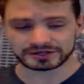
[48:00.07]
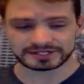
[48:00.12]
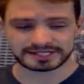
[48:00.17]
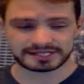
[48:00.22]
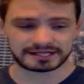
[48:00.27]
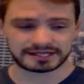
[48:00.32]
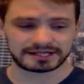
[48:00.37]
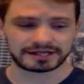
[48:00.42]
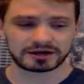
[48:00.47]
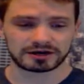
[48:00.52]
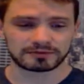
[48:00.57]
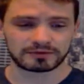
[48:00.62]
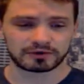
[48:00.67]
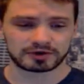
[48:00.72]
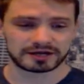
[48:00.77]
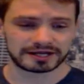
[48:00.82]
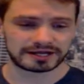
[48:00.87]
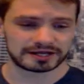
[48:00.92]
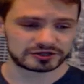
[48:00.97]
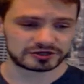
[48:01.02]
sitting in the
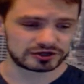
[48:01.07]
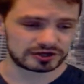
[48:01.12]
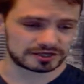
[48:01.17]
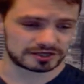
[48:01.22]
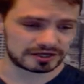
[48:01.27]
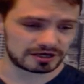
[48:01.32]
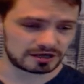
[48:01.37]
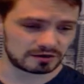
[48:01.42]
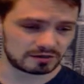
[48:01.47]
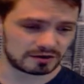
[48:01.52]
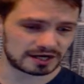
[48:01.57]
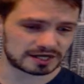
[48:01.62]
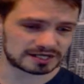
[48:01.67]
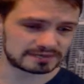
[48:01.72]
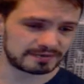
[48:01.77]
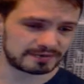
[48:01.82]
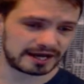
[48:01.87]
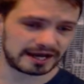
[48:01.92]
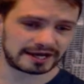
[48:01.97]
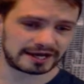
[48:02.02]
airport and a drug dog walks
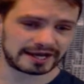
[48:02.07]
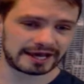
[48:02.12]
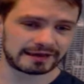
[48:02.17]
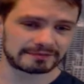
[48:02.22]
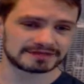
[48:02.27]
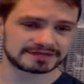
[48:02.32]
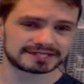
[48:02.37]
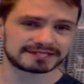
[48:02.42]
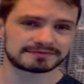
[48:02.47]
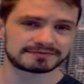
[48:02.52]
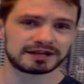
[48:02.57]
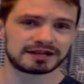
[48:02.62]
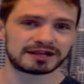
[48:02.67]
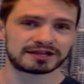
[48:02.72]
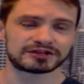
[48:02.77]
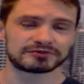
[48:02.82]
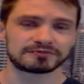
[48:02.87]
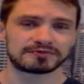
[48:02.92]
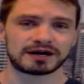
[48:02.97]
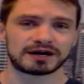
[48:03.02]
by and happens to smell
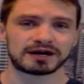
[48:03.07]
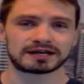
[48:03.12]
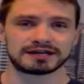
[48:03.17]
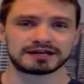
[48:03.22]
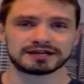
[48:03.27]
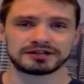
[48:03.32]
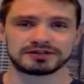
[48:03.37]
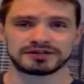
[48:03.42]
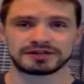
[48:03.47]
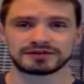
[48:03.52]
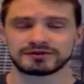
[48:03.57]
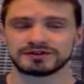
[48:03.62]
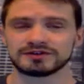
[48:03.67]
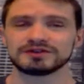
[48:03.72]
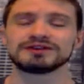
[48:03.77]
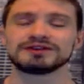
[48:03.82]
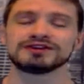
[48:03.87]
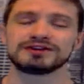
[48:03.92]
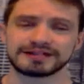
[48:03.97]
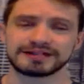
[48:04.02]
out your pocket, and
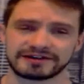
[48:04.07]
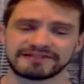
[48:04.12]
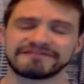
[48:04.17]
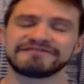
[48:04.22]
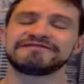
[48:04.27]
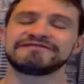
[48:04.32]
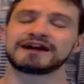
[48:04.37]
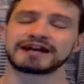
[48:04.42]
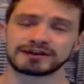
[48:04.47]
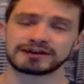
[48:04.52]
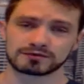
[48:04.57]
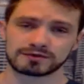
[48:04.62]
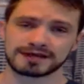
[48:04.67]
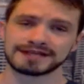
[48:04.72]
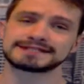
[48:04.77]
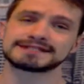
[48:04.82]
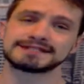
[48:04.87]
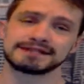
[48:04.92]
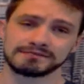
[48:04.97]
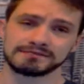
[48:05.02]
you'll get a fucking
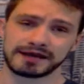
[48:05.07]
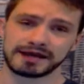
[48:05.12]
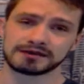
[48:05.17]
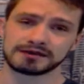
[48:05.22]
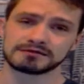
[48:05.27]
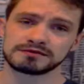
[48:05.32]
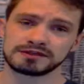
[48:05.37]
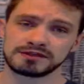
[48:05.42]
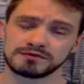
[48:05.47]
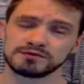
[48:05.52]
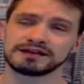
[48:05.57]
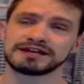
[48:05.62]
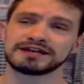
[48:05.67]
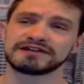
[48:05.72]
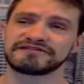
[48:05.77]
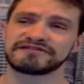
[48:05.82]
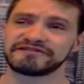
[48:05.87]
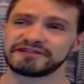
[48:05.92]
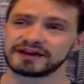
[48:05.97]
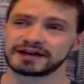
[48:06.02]
arrested, man. You will
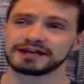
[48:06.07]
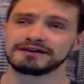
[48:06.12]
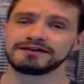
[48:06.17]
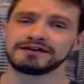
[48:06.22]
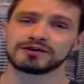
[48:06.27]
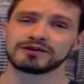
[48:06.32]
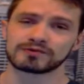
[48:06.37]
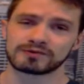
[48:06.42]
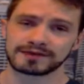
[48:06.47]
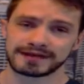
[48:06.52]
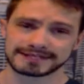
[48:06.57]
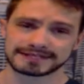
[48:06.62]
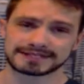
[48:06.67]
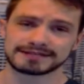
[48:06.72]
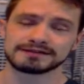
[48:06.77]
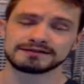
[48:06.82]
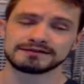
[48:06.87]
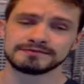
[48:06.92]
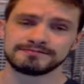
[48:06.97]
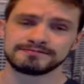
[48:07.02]
get fucking
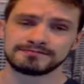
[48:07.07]
arrested.